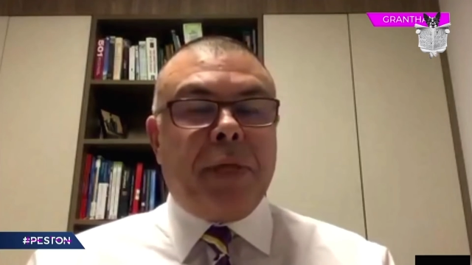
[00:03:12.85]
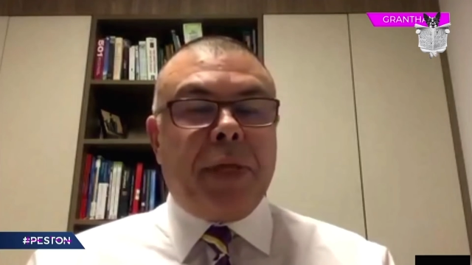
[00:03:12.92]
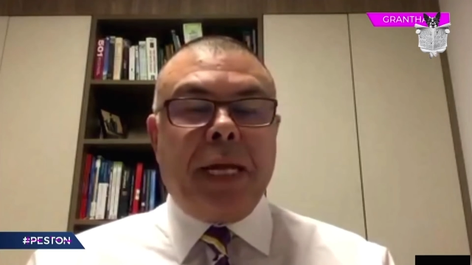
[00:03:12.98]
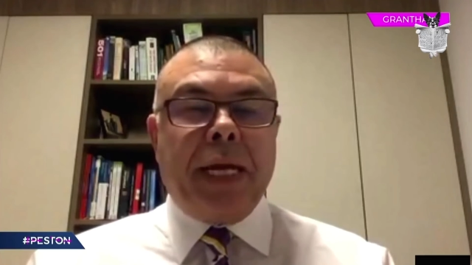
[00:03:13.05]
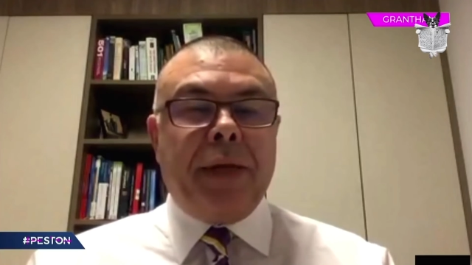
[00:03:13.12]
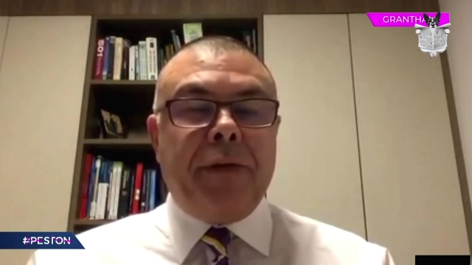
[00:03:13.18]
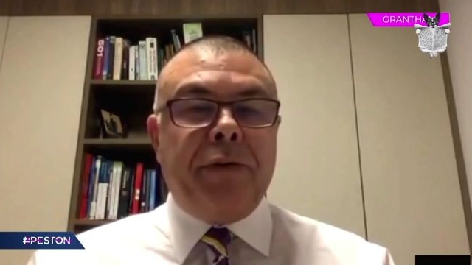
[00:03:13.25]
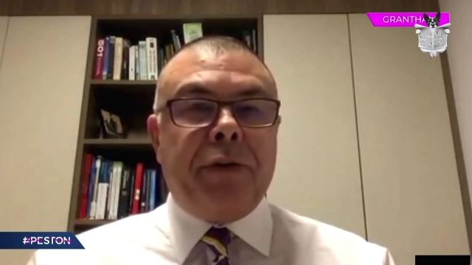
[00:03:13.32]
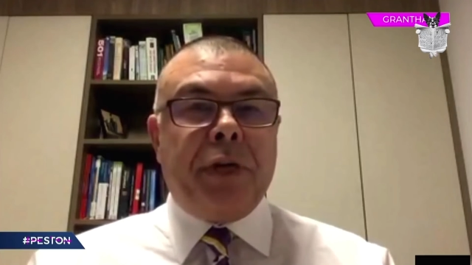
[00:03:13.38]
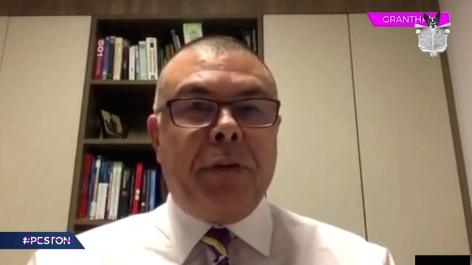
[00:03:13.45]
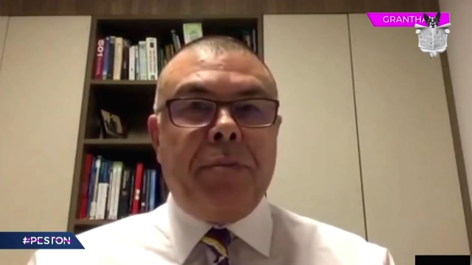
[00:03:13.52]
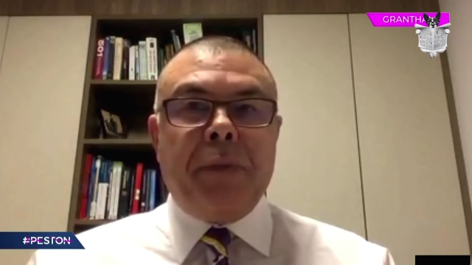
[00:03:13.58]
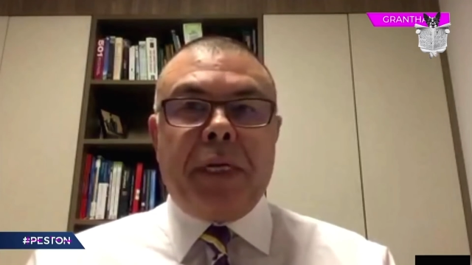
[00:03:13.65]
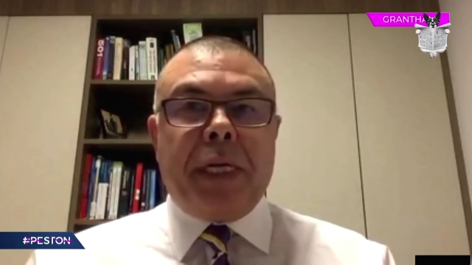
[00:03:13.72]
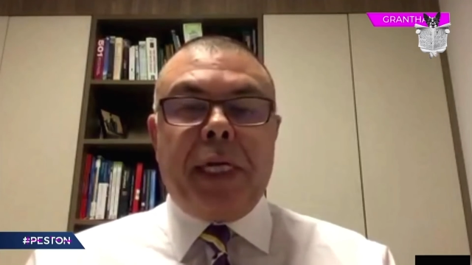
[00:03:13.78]
and
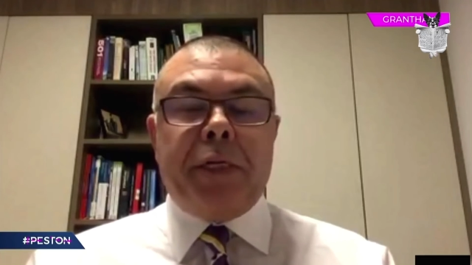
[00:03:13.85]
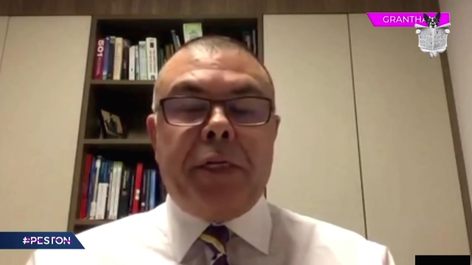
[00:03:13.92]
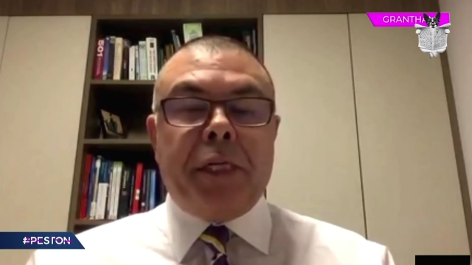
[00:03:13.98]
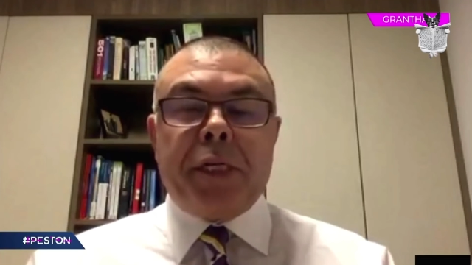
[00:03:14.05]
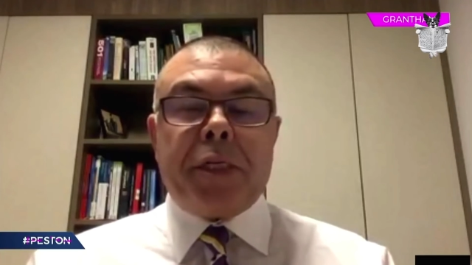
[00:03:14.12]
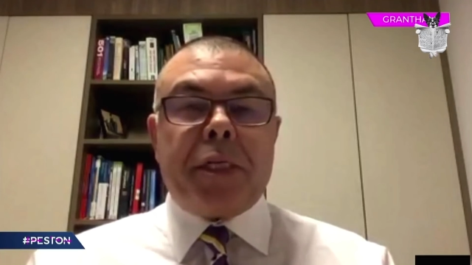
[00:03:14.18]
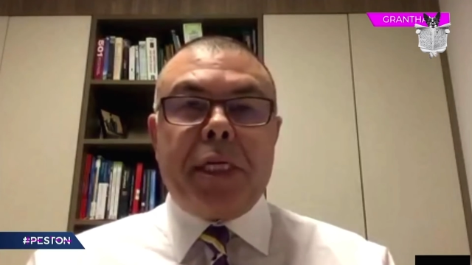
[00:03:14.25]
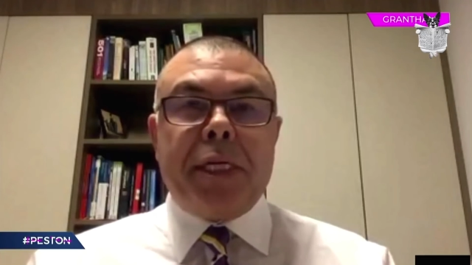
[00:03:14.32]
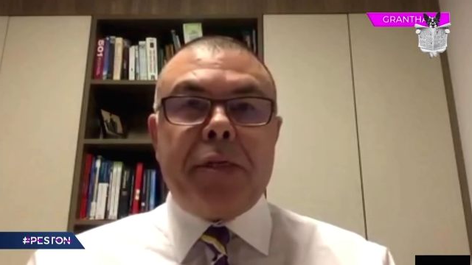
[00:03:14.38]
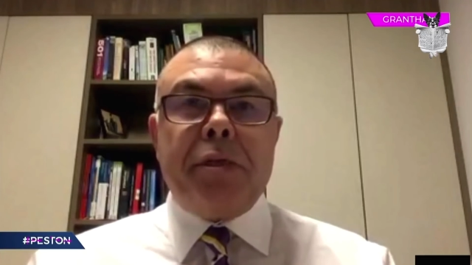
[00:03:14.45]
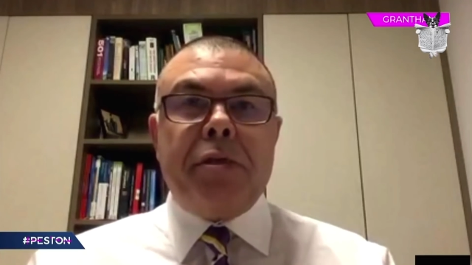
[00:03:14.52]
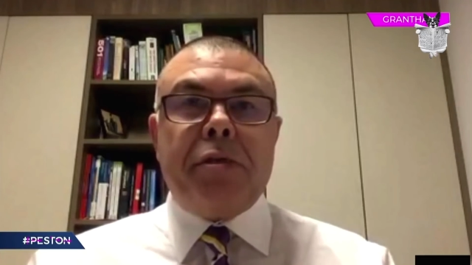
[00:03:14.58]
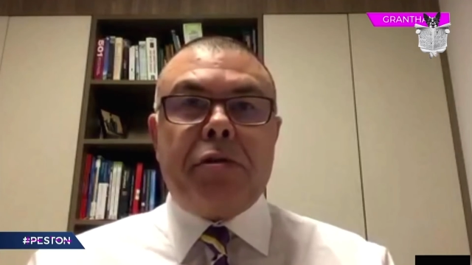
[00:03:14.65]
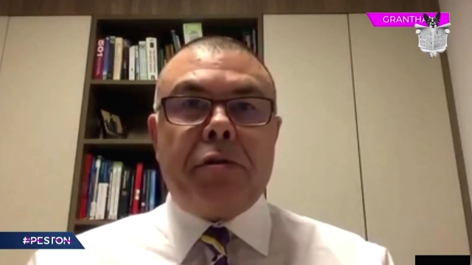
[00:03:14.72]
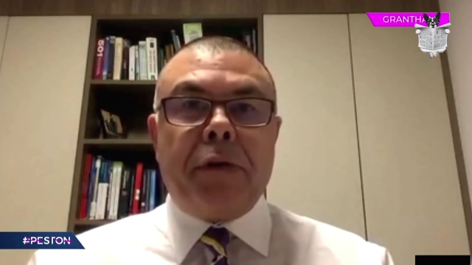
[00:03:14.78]
it just
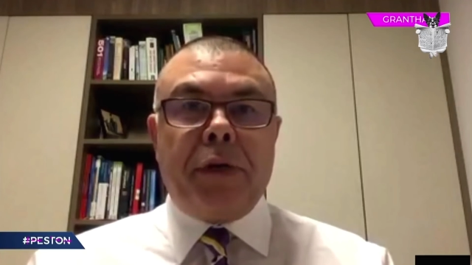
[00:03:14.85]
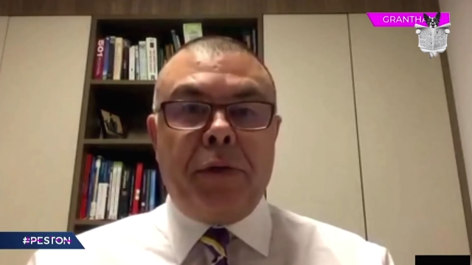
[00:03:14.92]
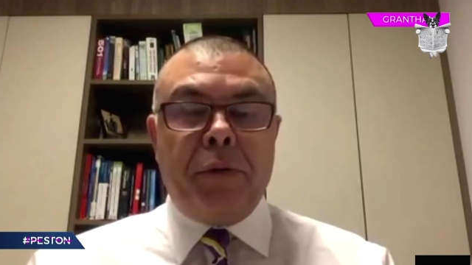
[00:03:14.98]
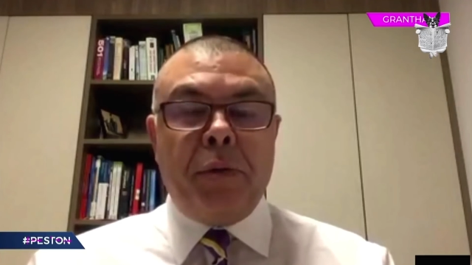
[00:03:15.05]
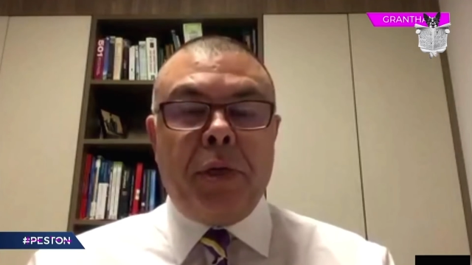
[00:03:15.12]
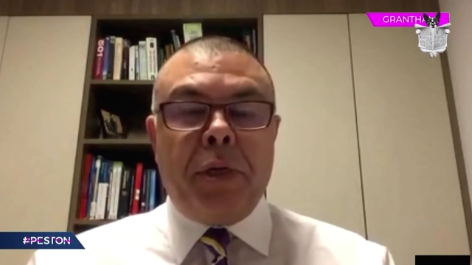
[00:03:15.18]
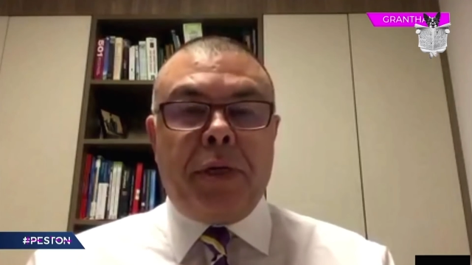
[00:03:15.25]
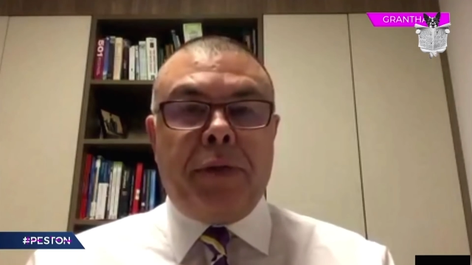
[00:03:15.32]
isn't true